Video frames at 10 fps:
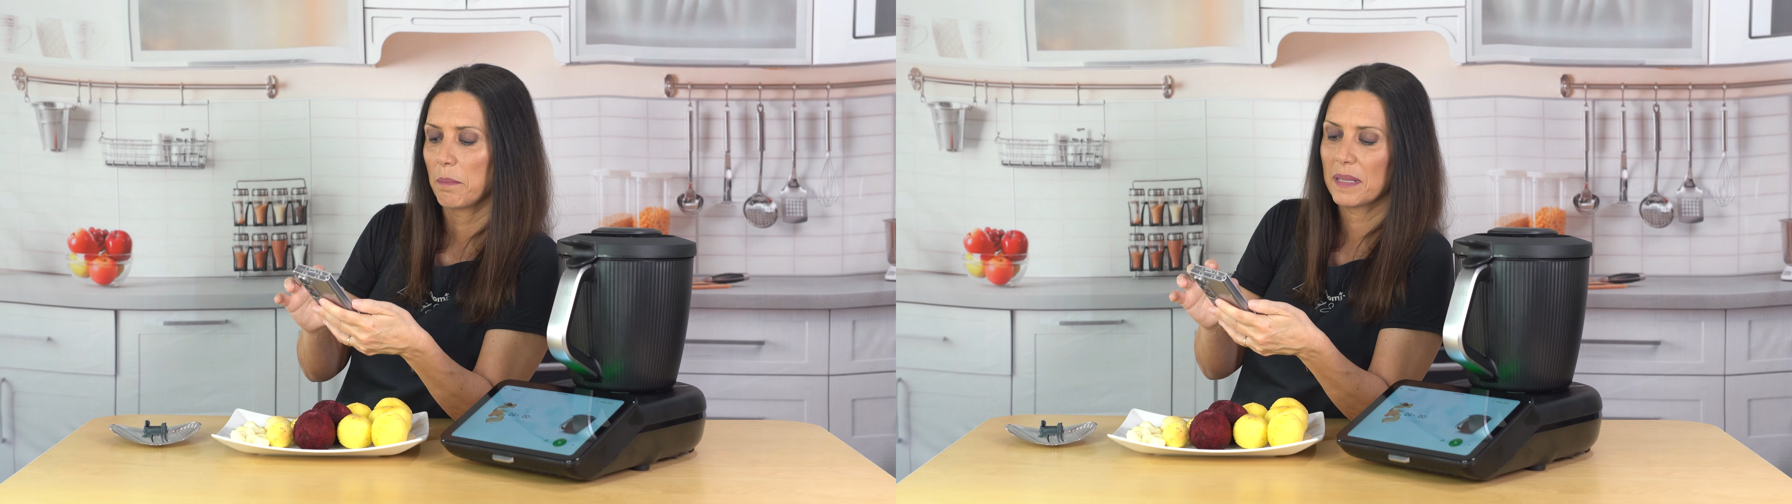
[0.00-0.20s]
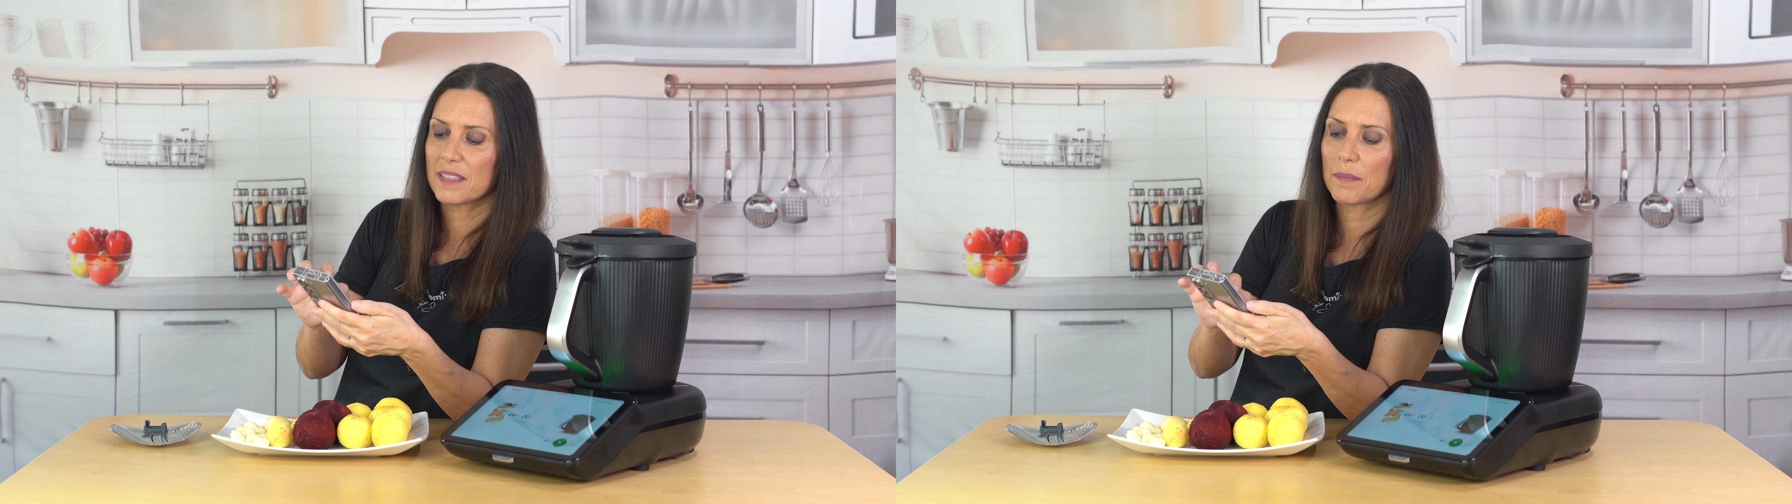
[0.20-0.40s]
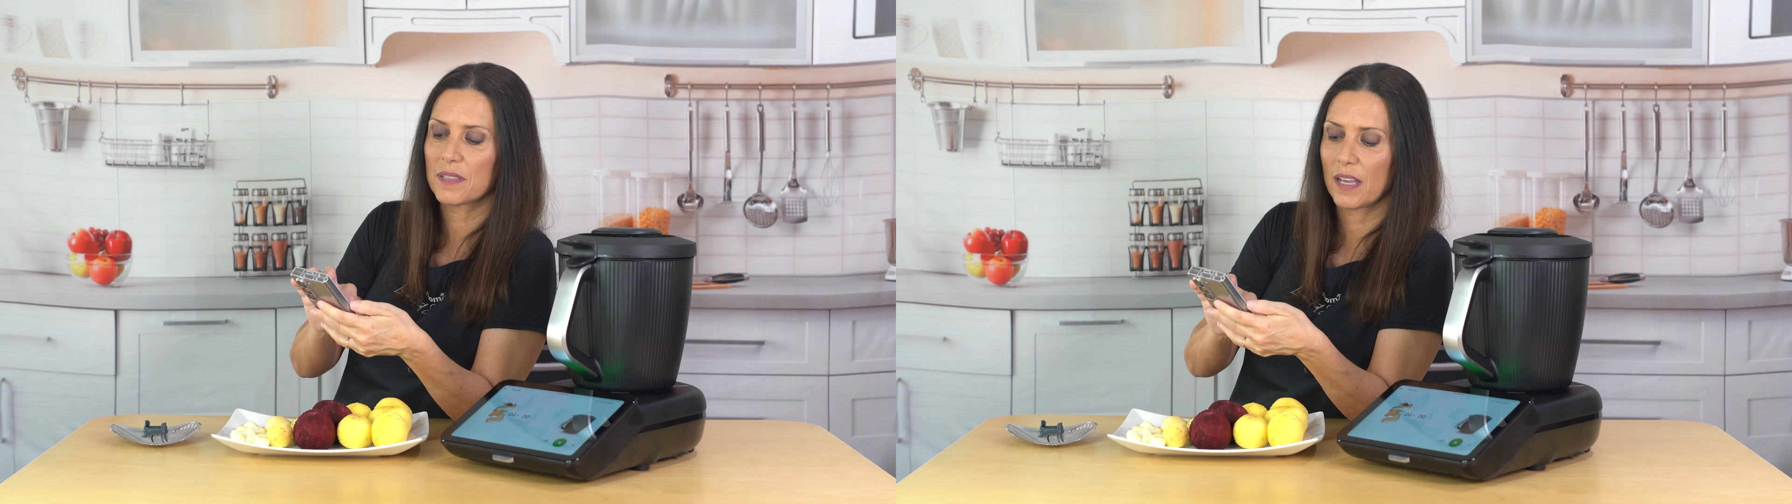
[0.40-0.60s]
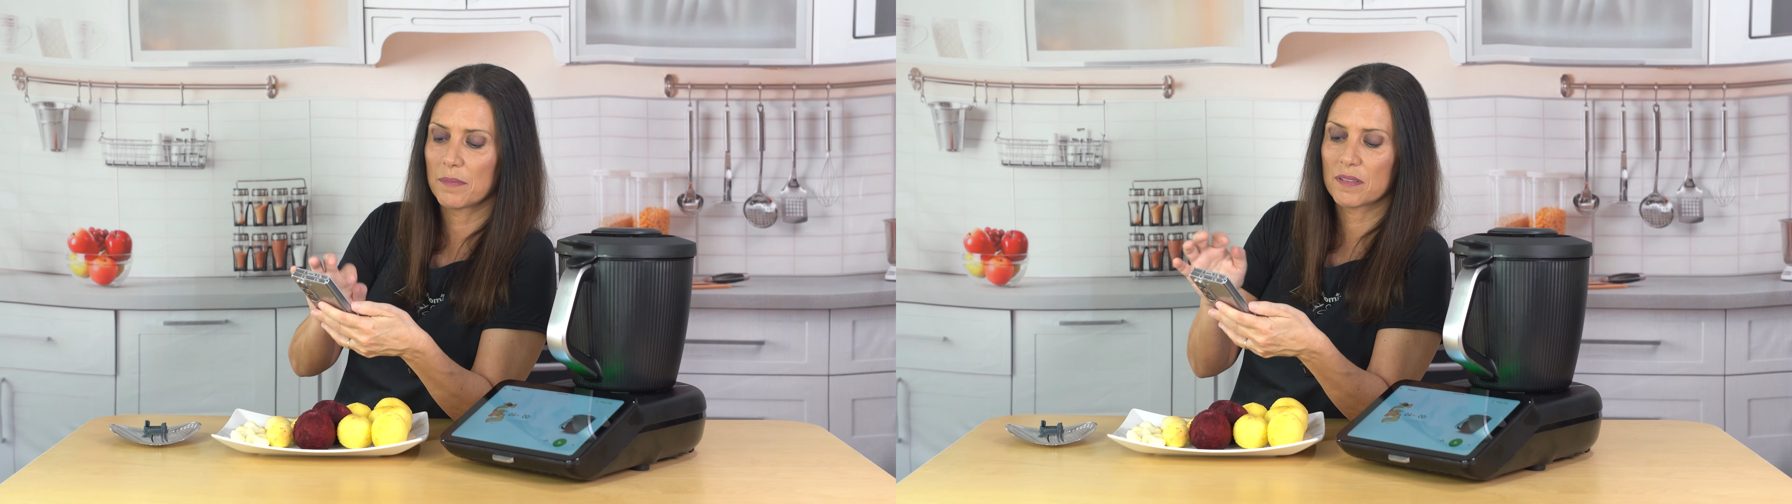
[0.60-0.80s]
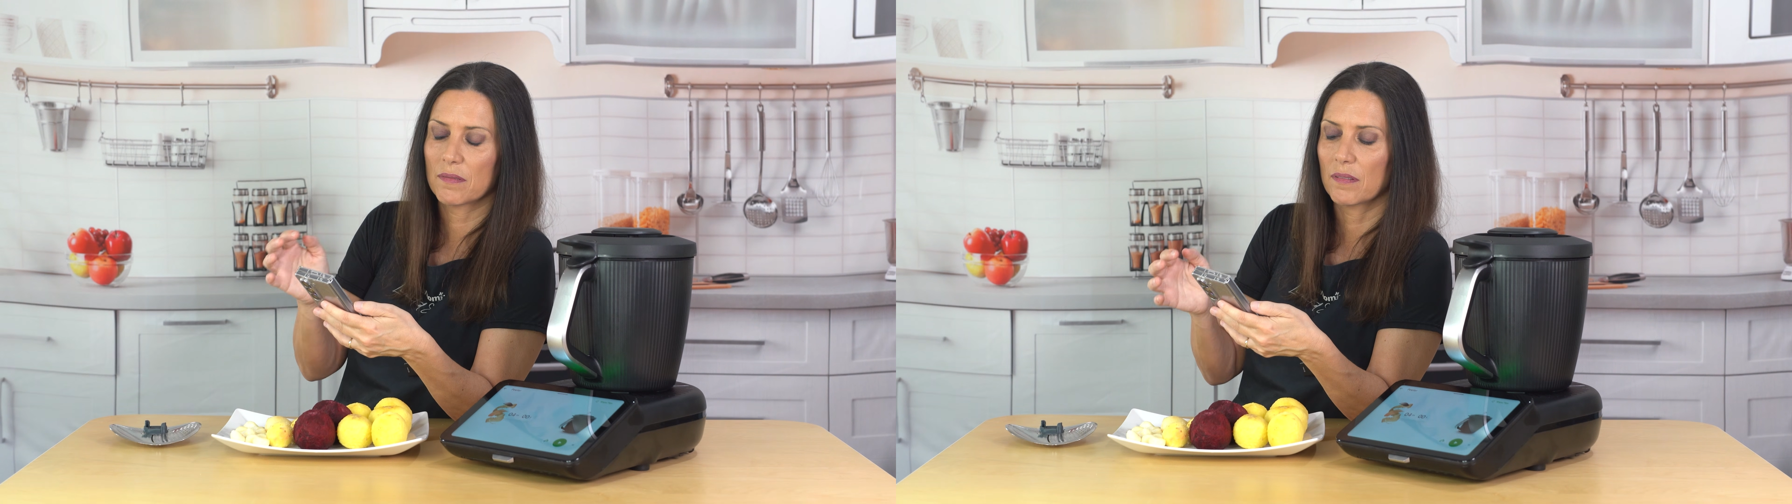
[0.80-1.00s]
But
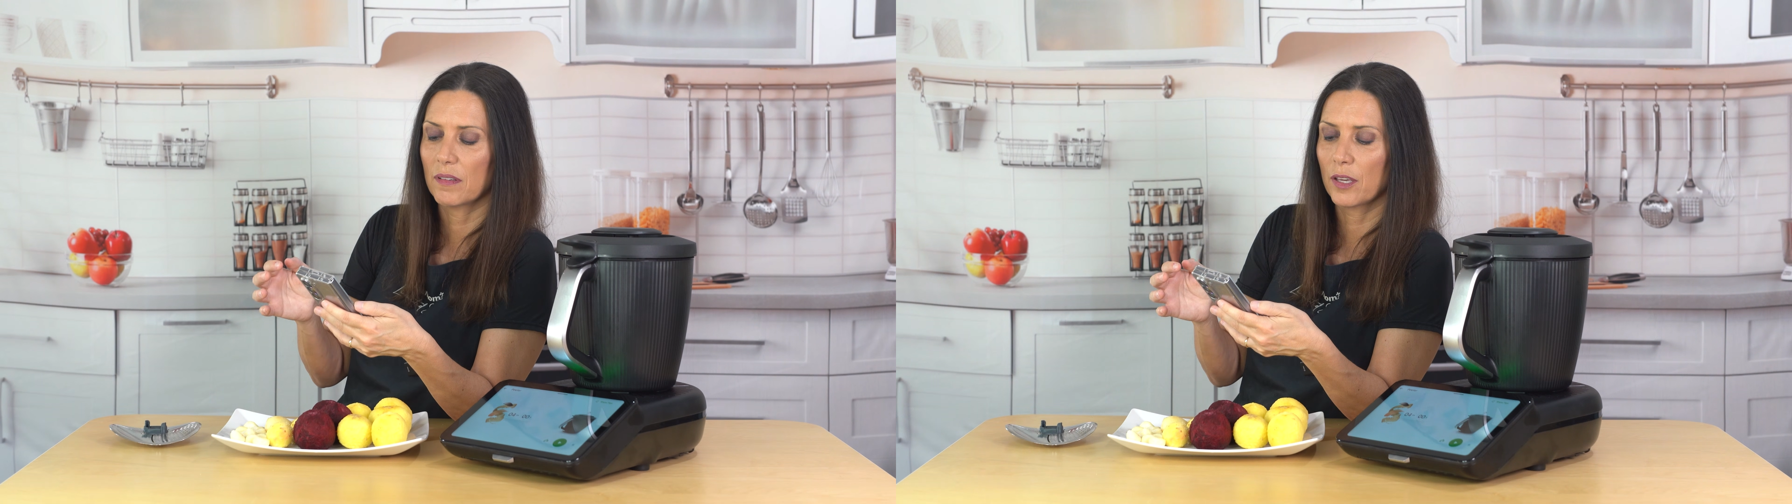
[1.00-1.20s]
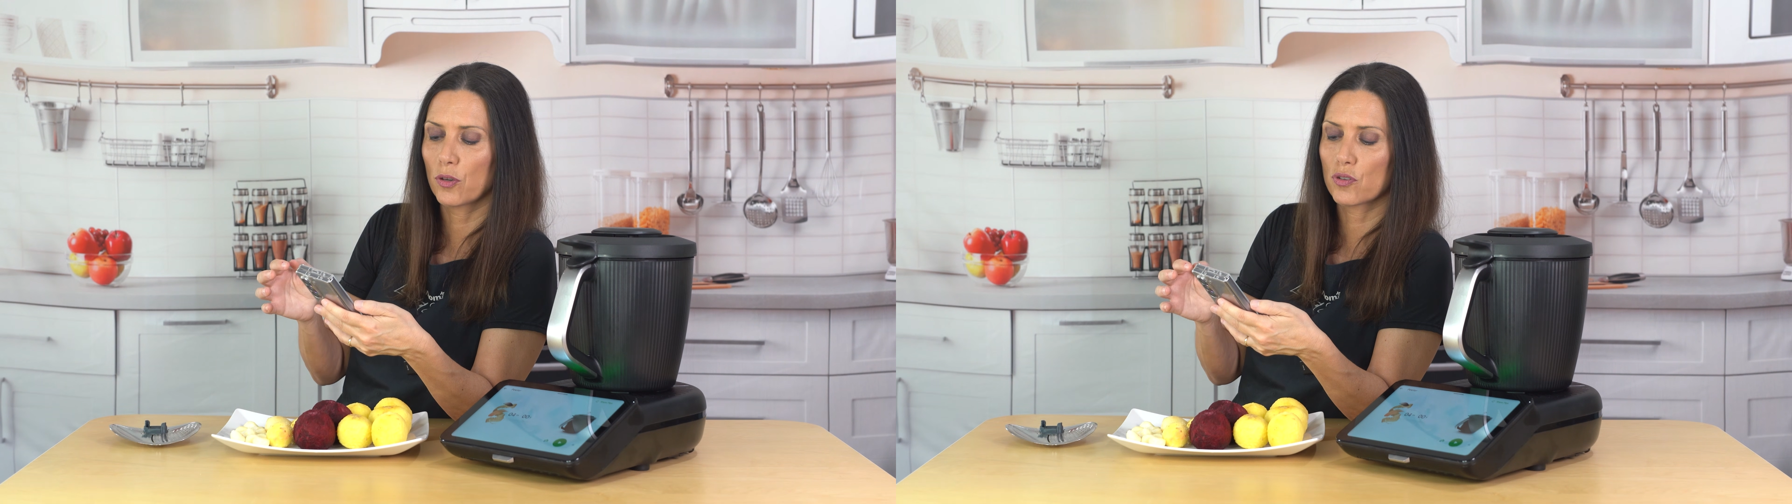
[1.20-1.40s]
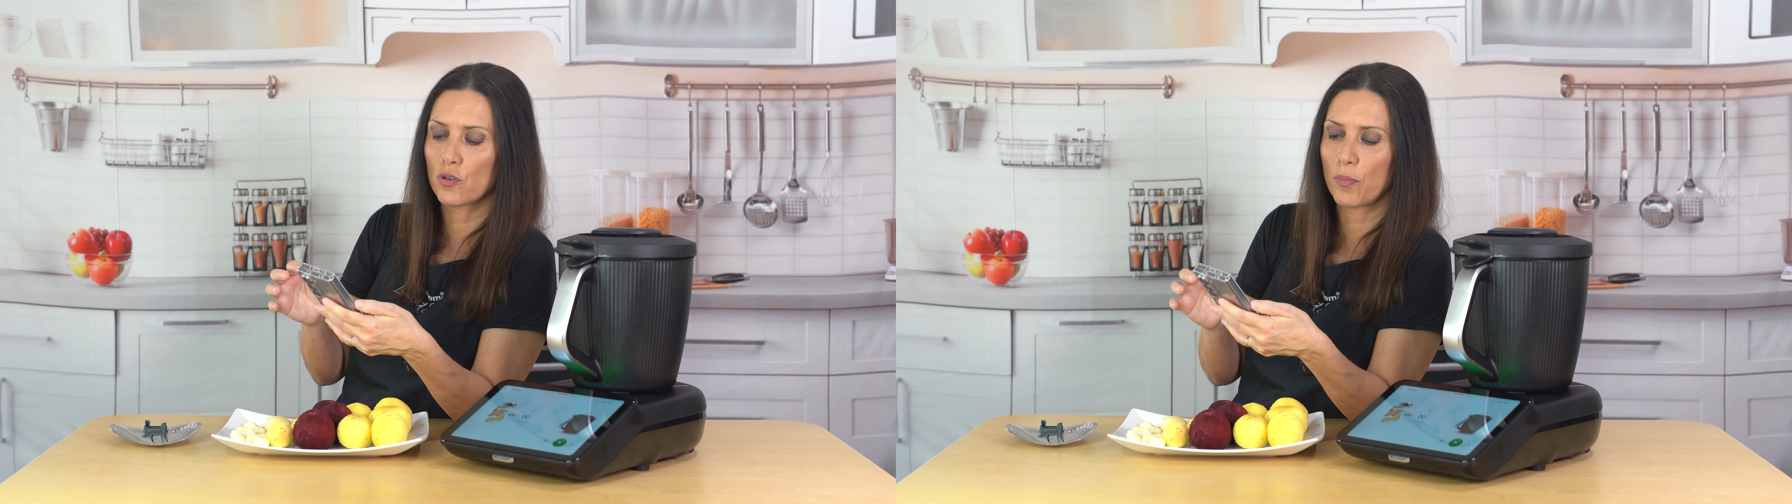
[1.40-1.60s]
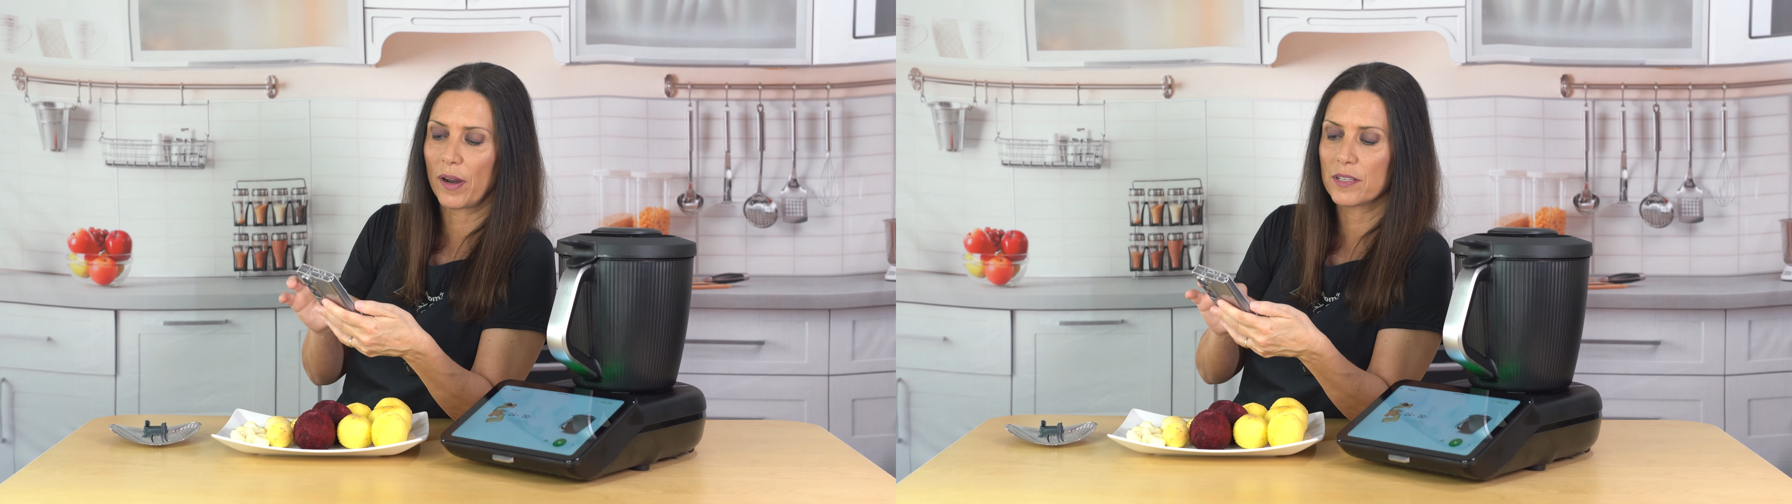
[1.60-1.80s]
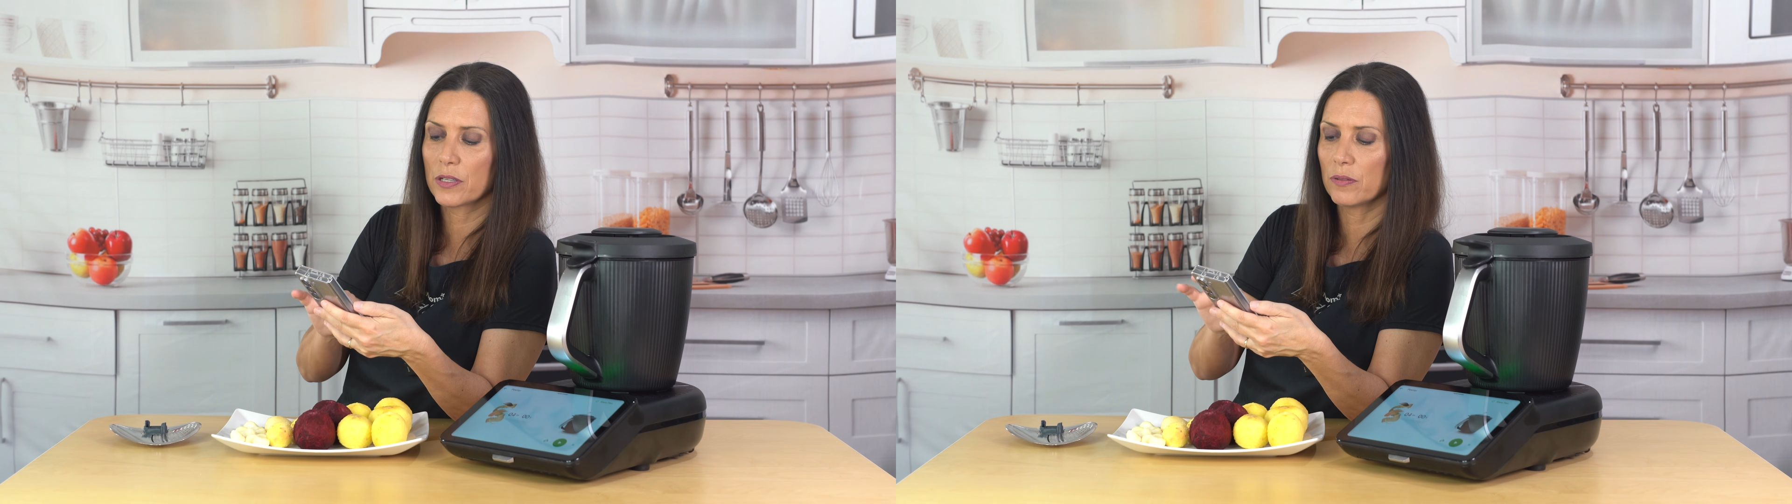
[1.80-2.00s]
sometimes it could
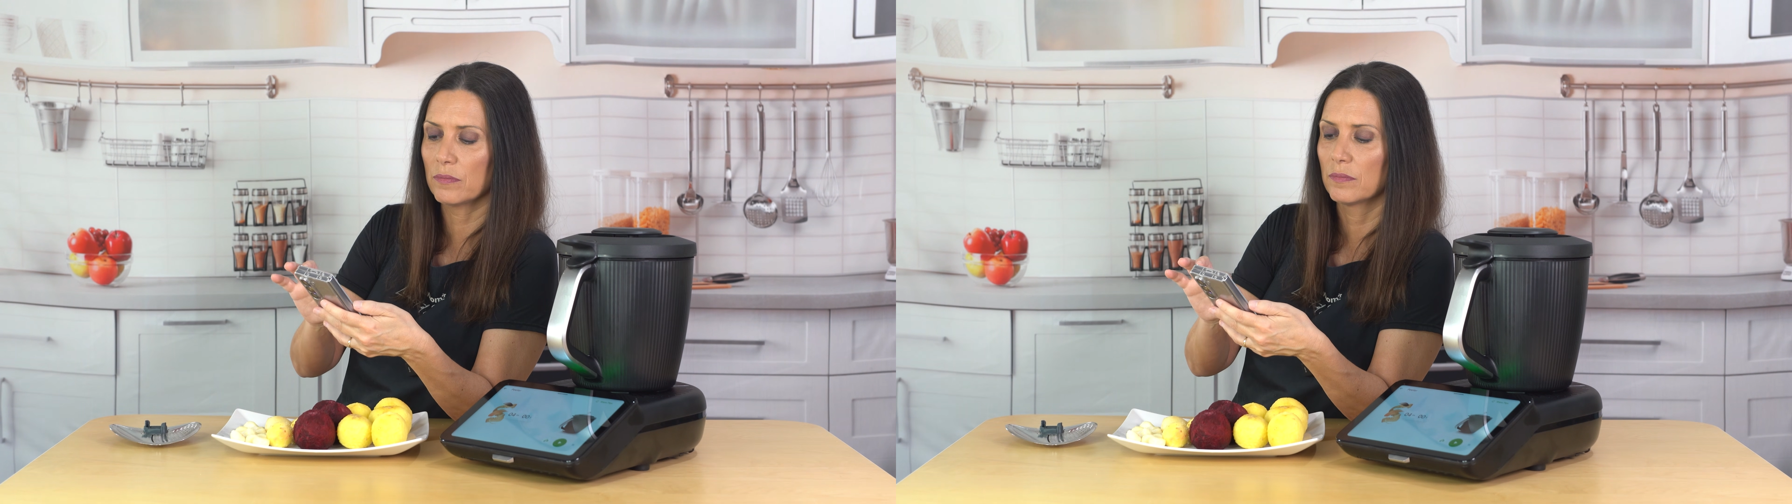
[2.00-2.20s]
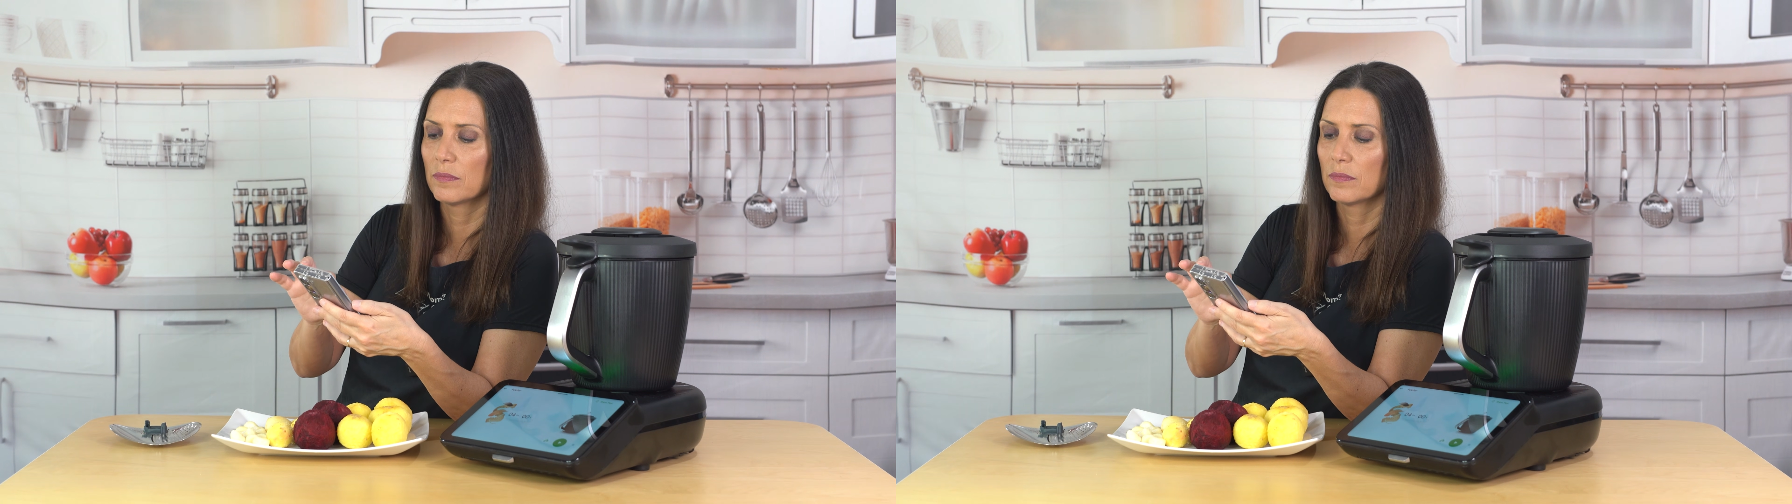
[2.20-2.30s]
surprise you.